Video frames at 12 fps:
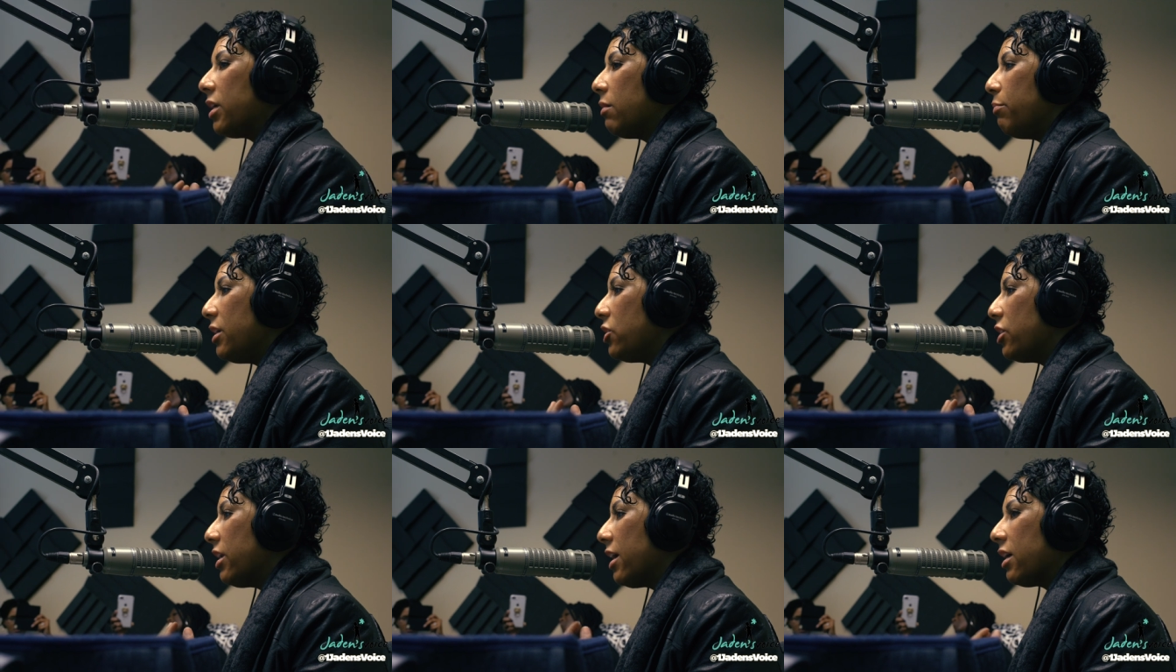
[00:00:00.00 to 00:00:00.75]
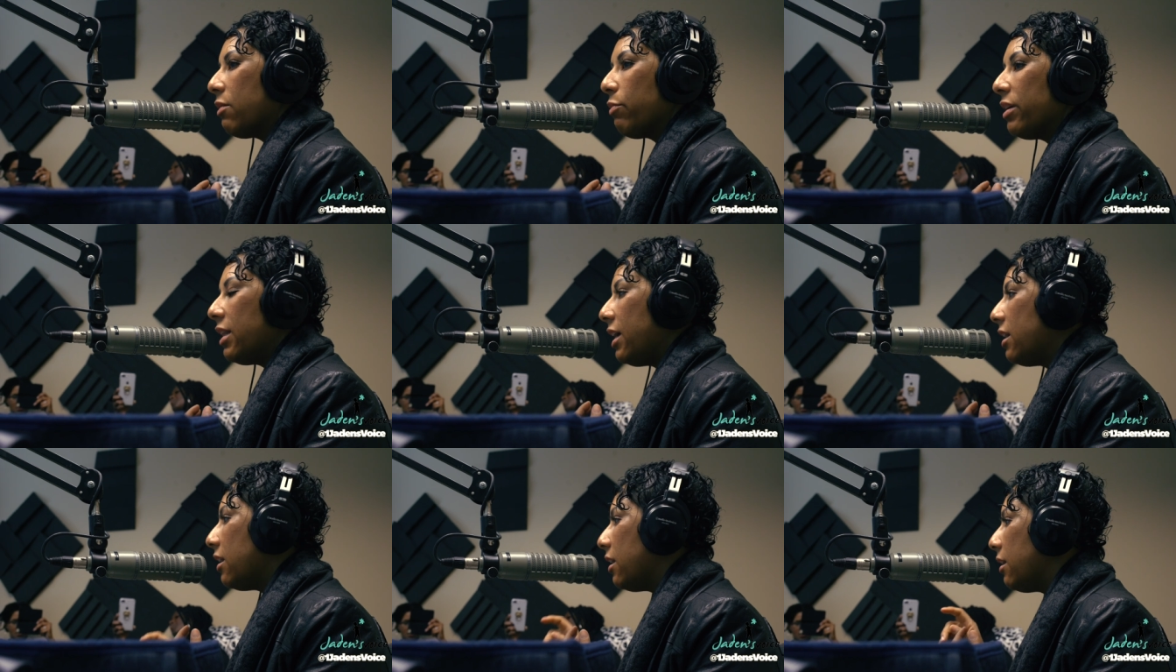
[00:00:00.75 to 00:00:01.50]
It can be genetic
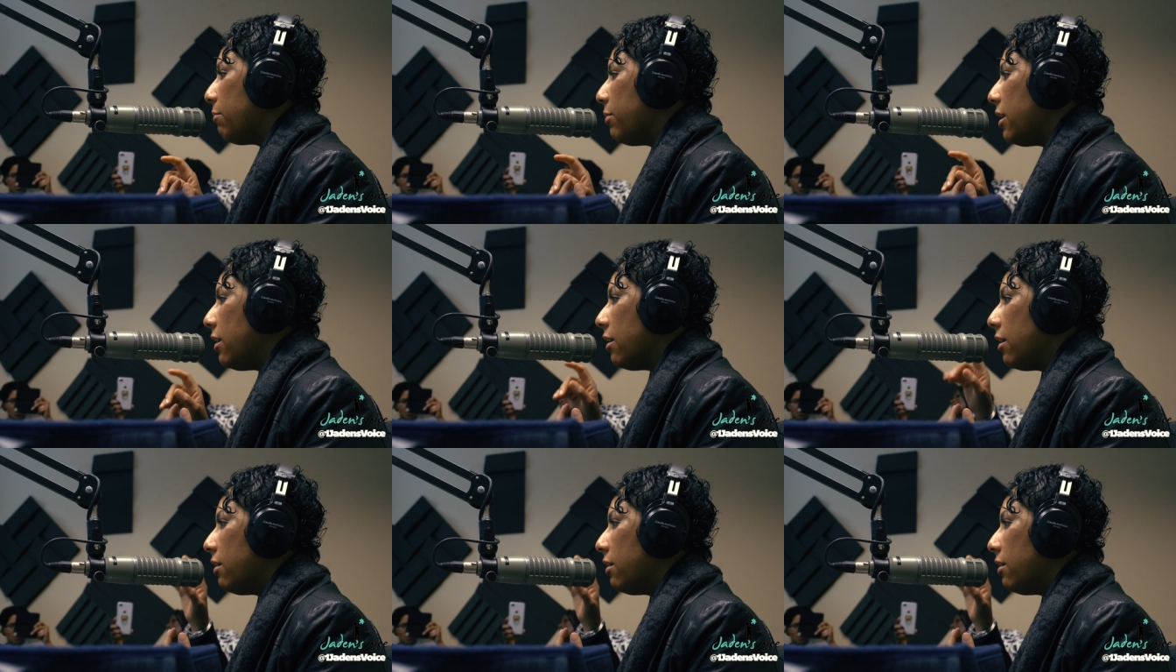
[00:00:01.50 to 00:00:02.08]
related, it can be